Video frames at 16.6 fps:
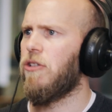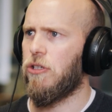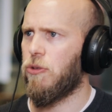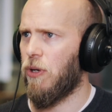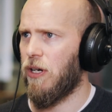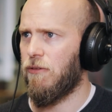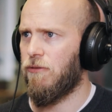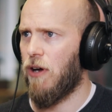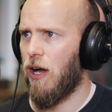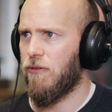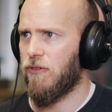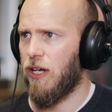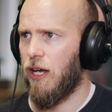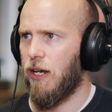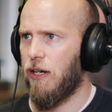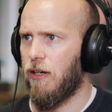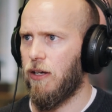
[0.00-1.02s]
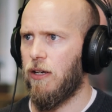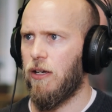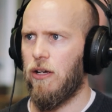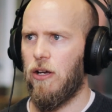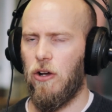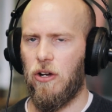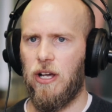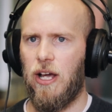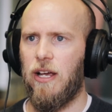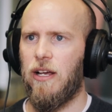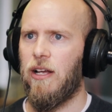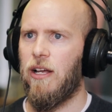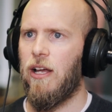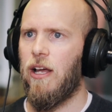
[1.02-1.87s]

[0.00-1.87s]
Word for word: to 25k okay?